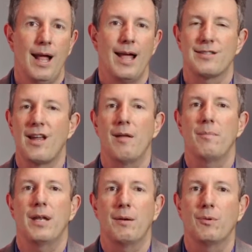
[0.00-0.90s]
has not
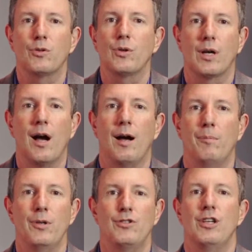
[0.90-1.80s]
been able to
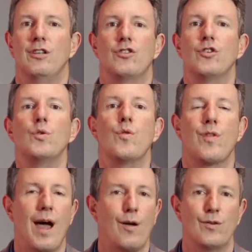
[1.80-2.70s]
accomplish in
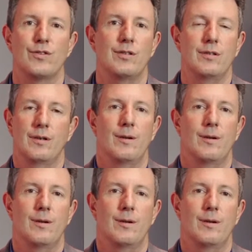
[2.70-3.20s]
2000.